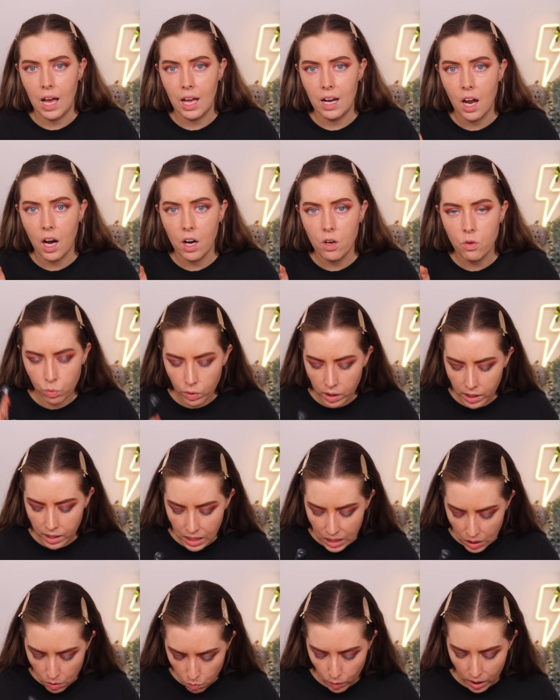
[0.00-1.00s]
And I
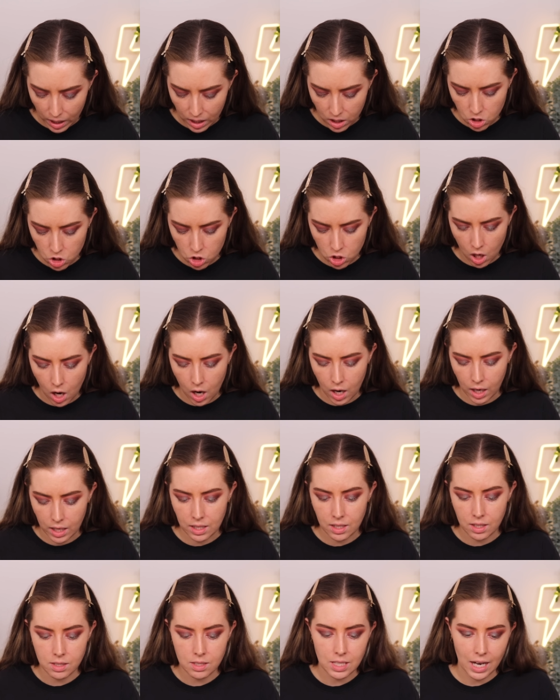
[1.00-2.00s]
really wish I
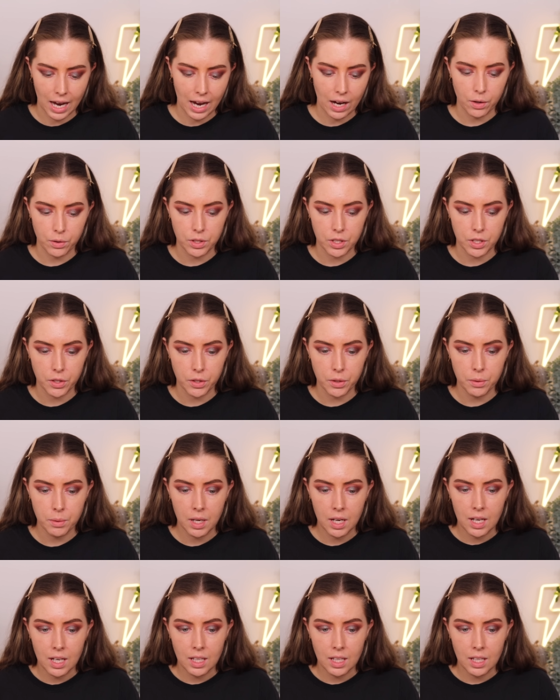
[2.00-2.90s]
could tell you